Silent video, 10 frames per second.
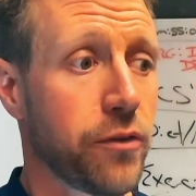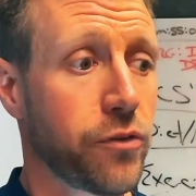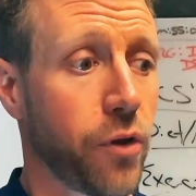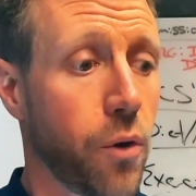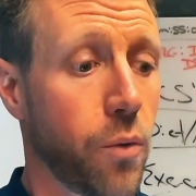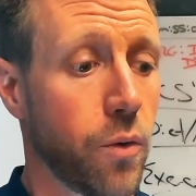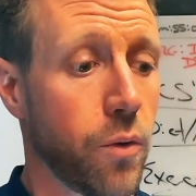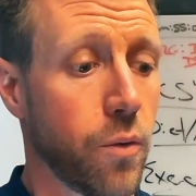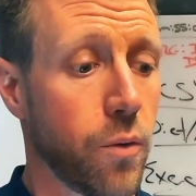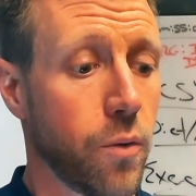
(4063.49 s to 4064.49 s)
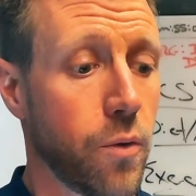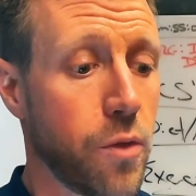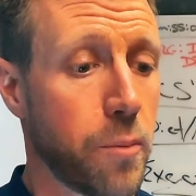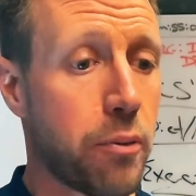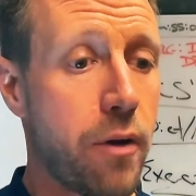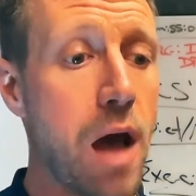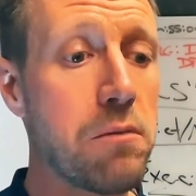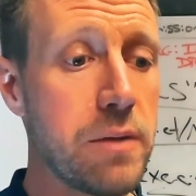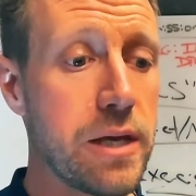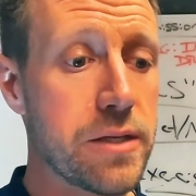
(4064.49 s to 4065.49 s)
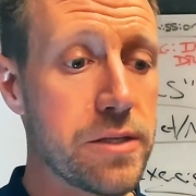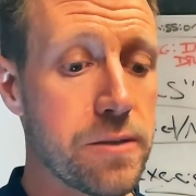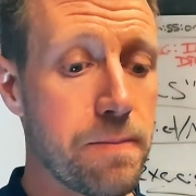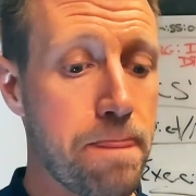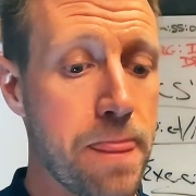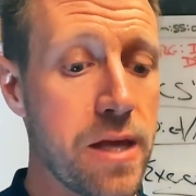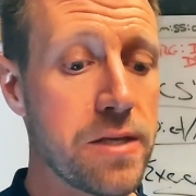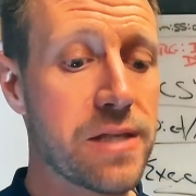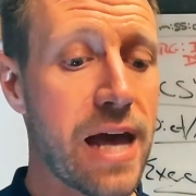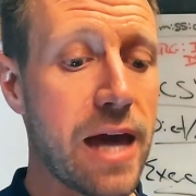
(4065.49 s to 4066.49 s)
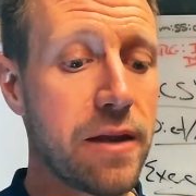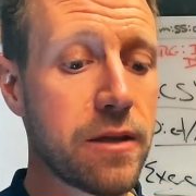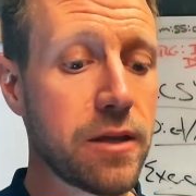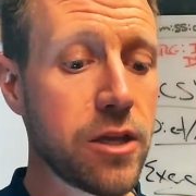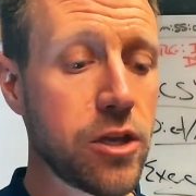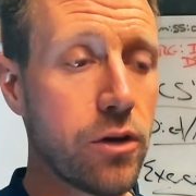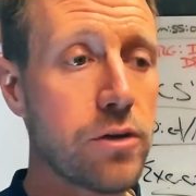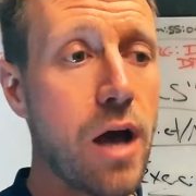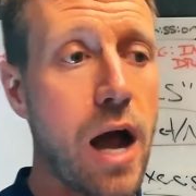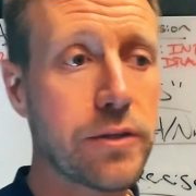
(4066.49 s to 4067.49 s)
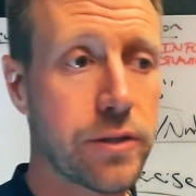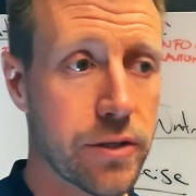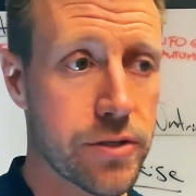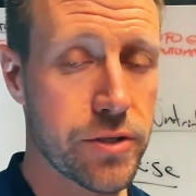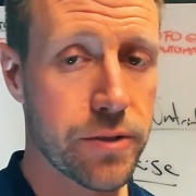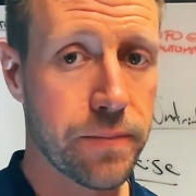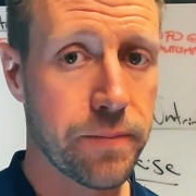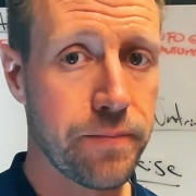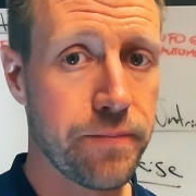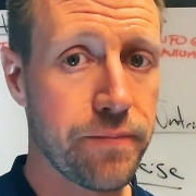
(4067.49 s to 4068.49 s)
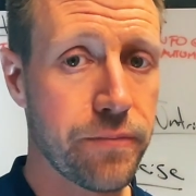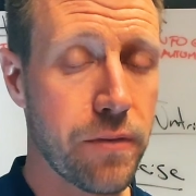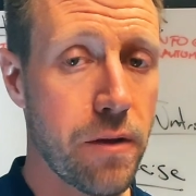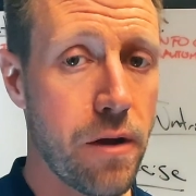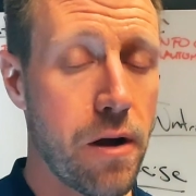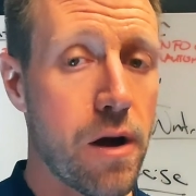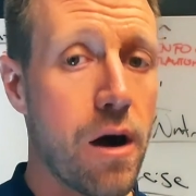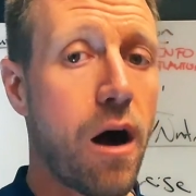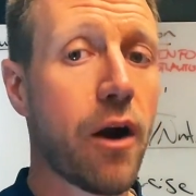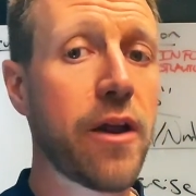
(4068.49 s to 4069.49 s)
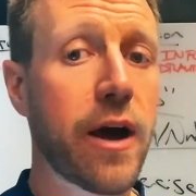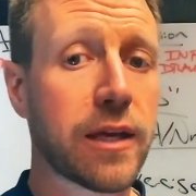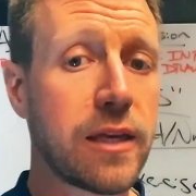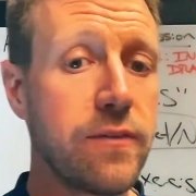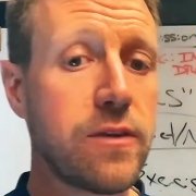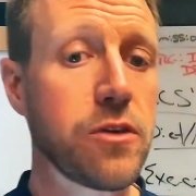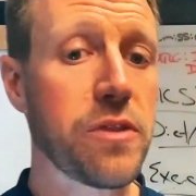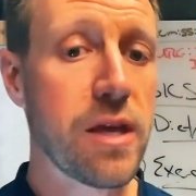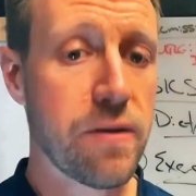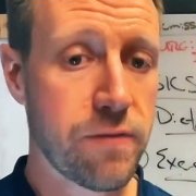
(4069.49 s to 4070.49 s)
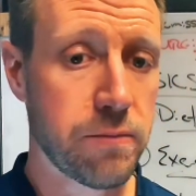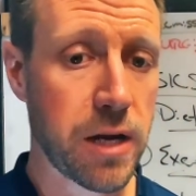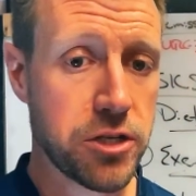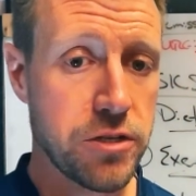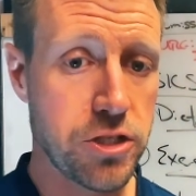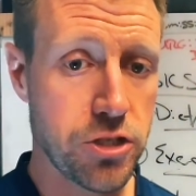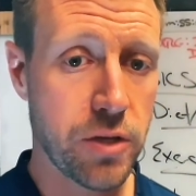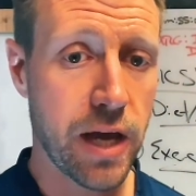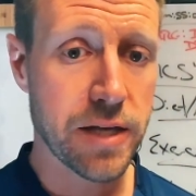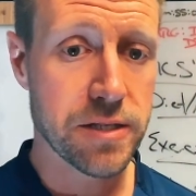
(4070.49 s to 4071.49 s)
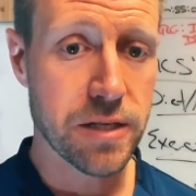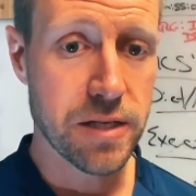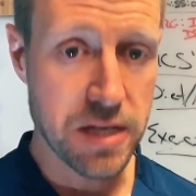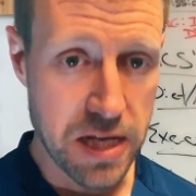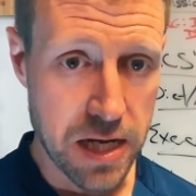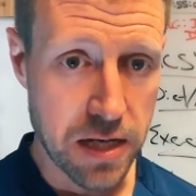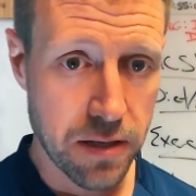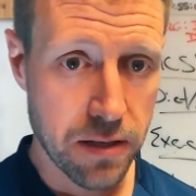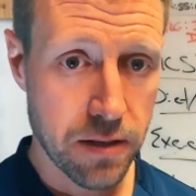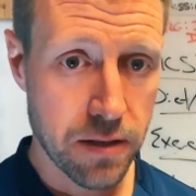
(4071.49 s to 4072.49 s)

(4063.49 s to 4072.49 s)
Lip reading: So the problem is that your doctors are not giving you the information that you guys need